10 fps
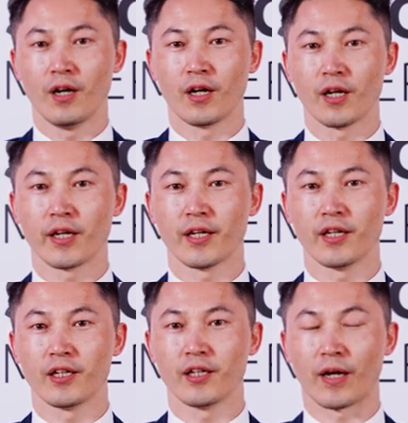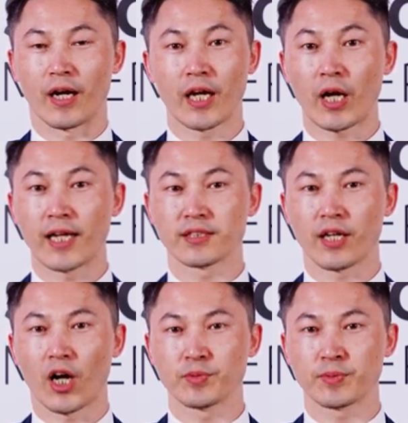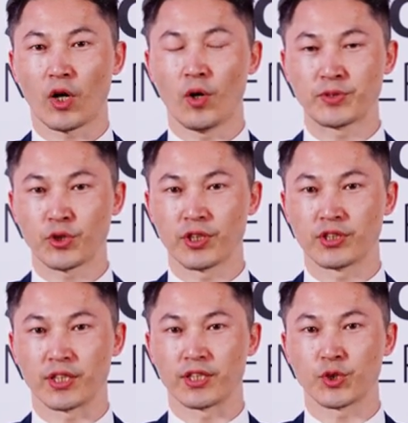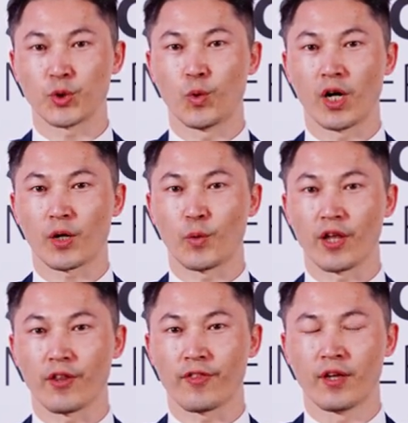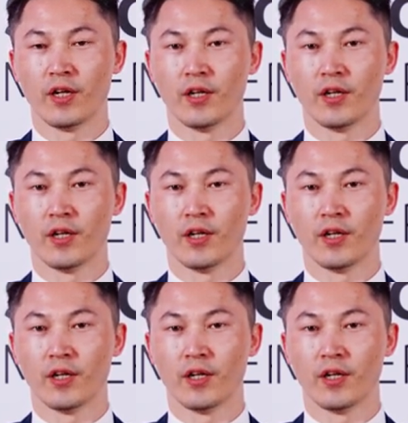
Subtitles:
I had the opportunity to work with